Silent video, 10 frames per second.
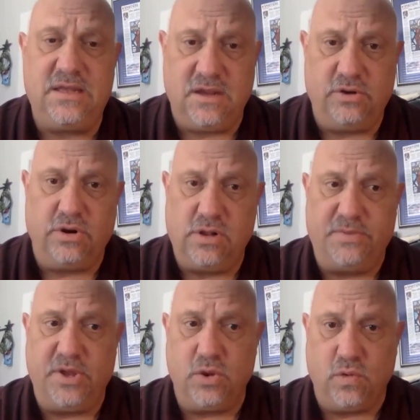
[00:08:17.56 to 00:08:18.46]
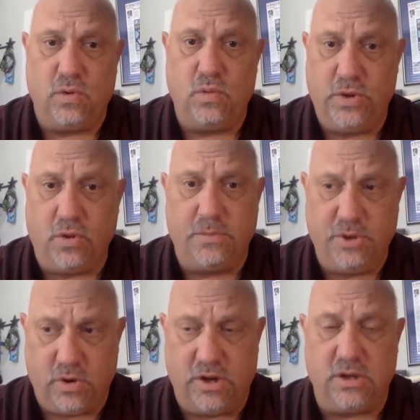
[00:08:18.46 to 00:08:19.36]
under club control with
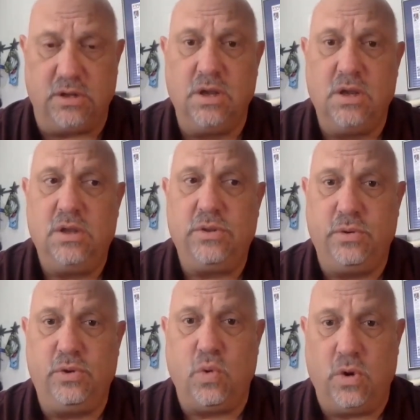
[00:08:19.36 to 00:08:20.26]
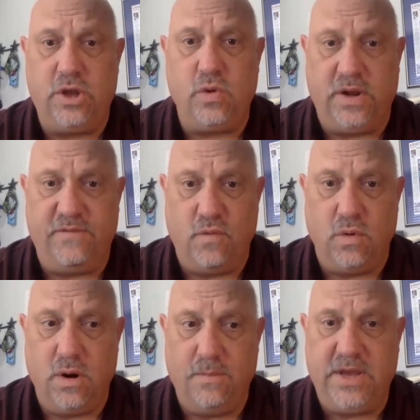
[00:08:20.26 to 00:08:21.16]
arbitration through 2024,